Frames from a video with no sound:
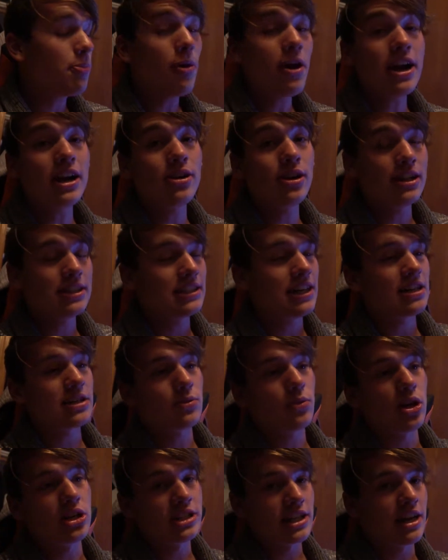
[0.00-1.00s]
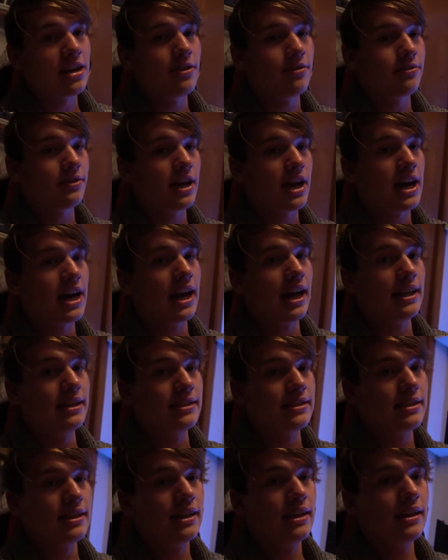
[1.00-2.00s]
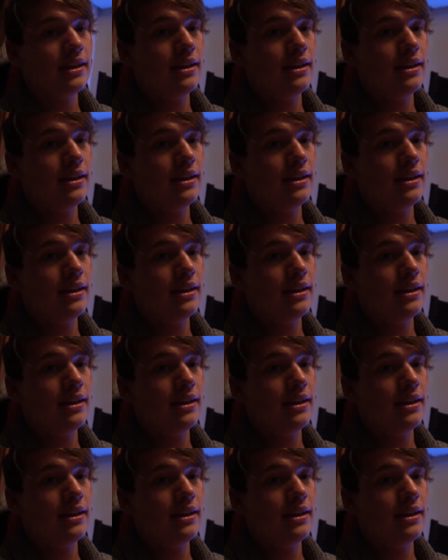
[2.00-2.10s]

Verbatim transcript: probably gonna go downstairs and watch Elf, guys.